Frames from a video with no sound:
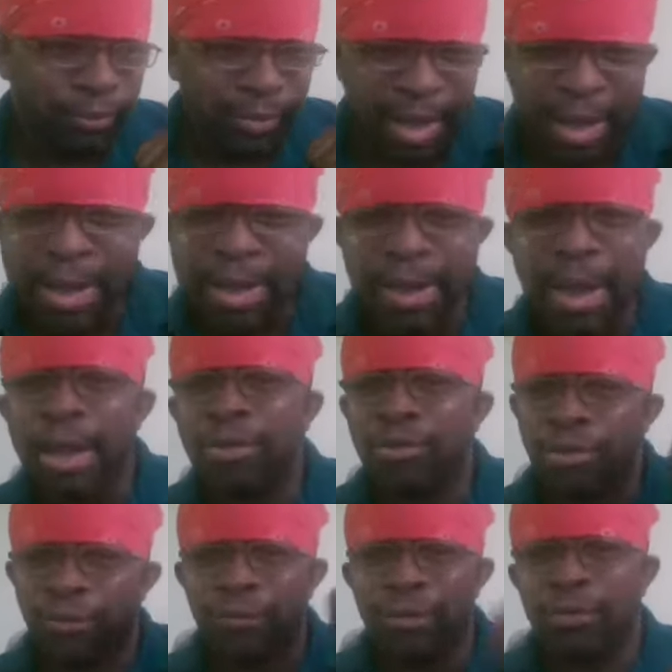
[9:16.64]
engaged,
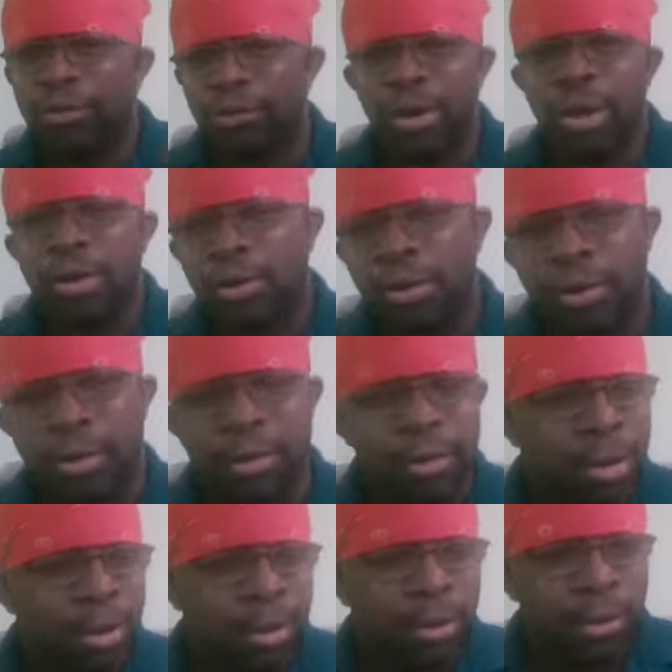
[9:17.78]
your future son-in-law
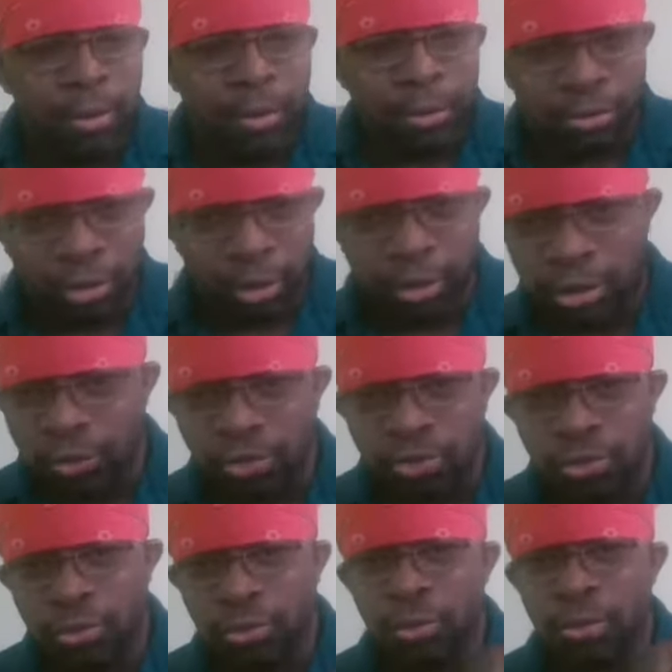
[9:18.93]
took you
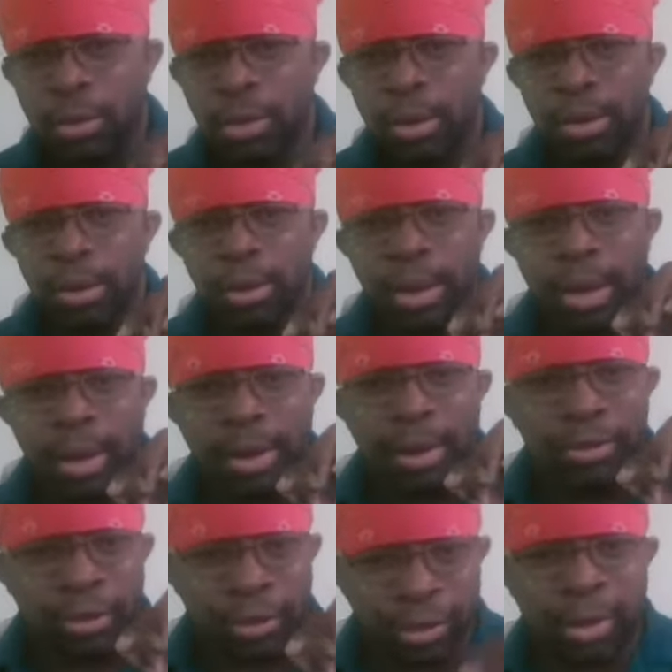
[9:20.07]
to
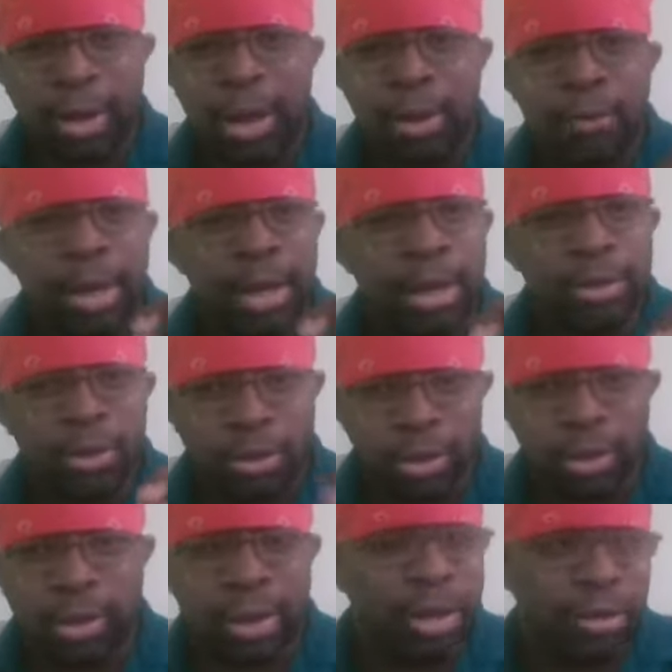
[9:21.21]
the cookout and the
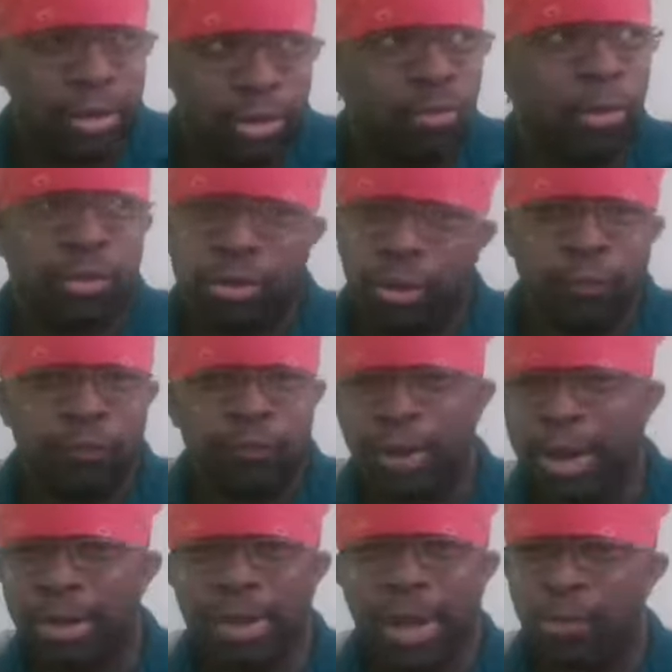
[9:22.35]
cook, and you were so
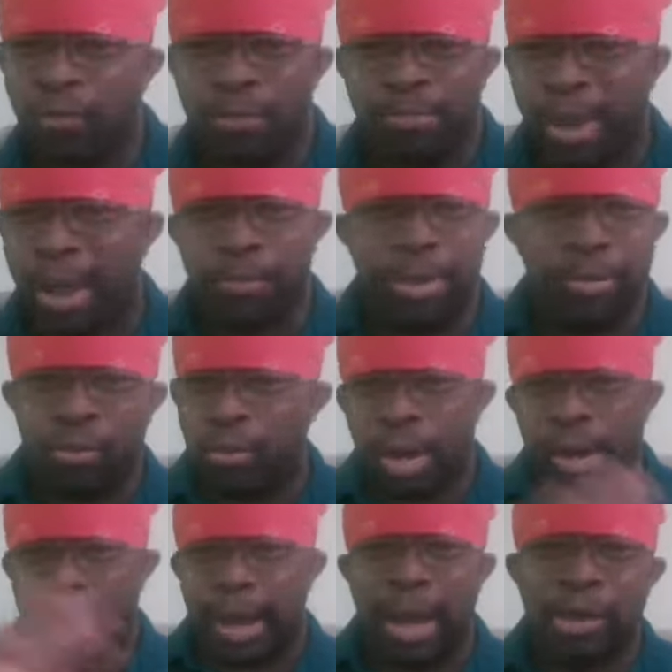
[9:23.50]
afraid that black people were
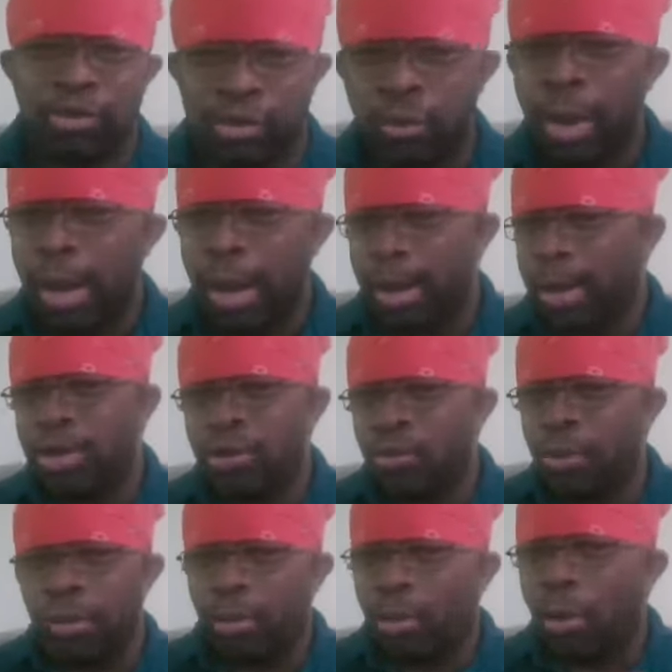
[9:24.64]
going to hate you. And then you
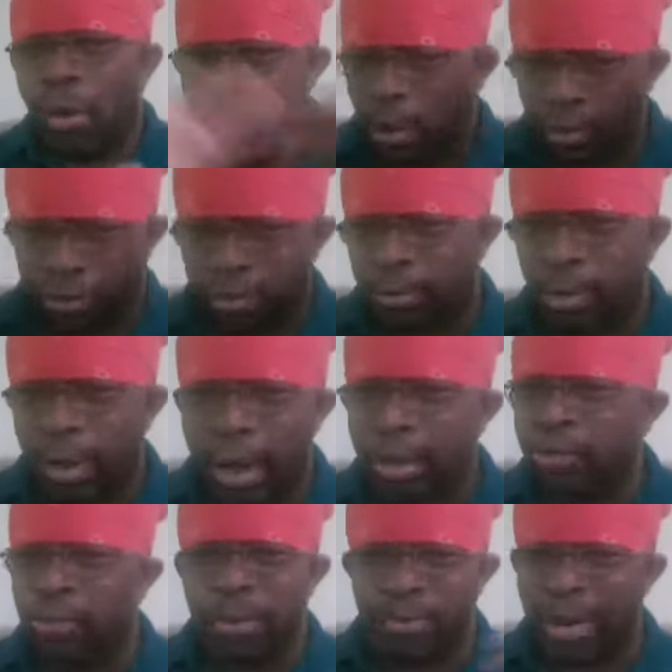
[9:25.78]
were all
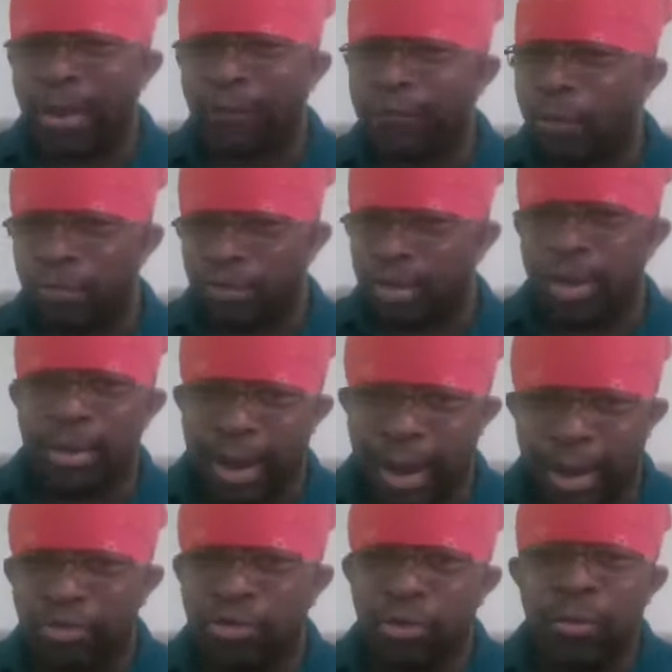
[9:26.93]
surprised when black folks didn't
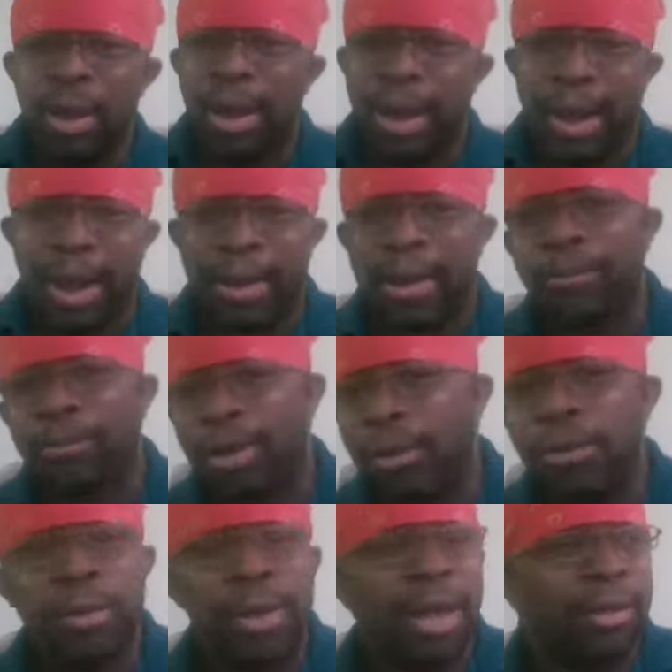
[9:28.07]
hate you. And I kept telling
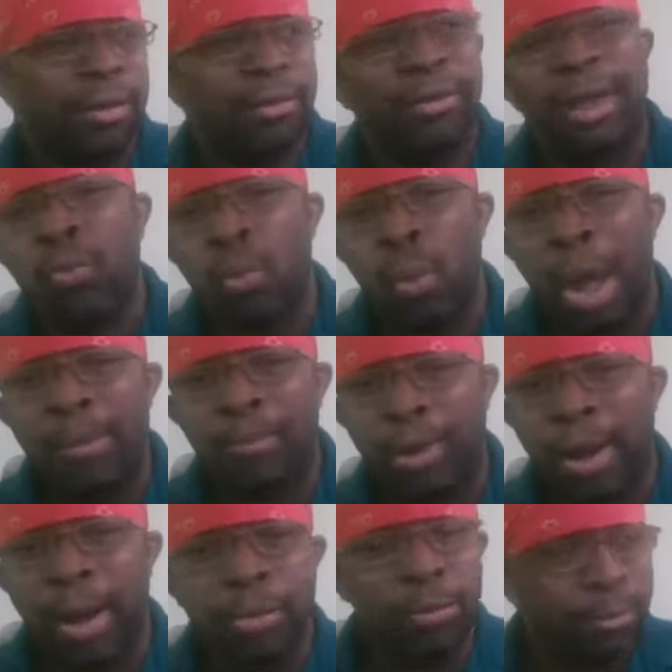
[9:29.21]
you that this is a white
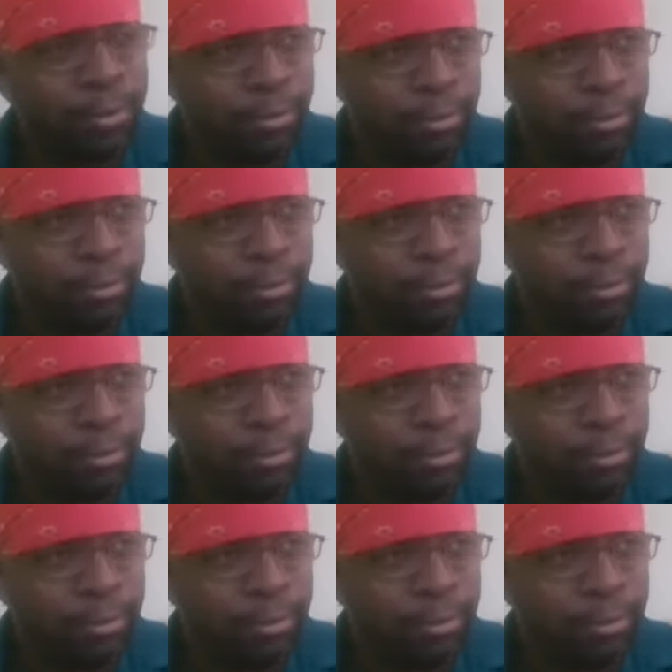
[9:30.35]
problem.